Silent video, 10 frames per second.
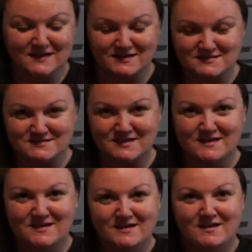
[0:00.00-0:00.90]
us
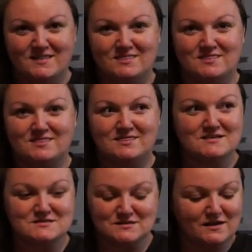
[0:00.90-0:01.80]

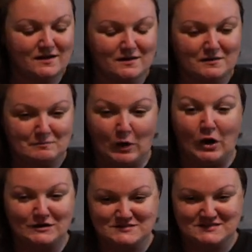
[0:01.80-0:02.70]
this
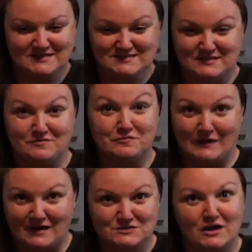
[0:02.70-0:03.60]
box and it said
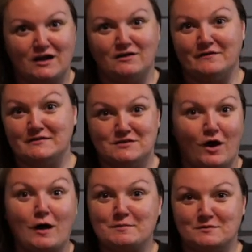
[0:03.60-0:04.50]
fragile on the
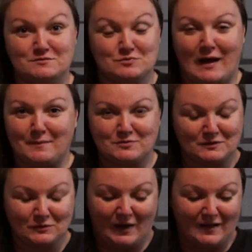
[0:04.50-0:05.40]
top and it was wrapped
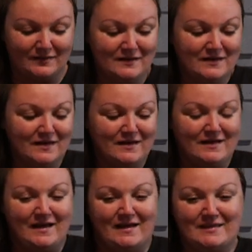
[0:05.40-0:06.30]
really well.
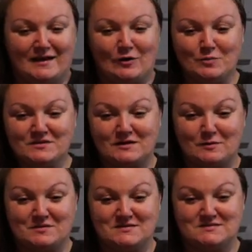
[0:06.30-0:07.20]
Yeah. And then I opened it
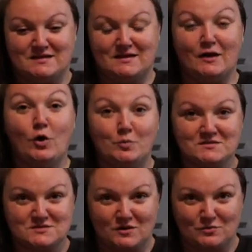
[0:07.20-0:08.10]
up and it said, I hope
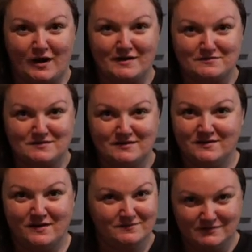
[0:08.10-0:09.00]
it's arrived
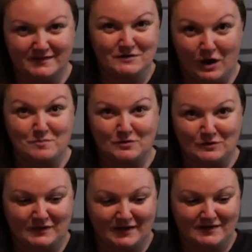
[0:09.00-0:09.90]
like not
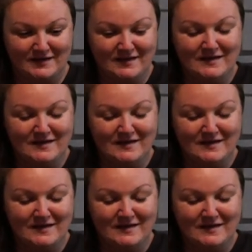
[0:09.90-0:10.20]
broken. And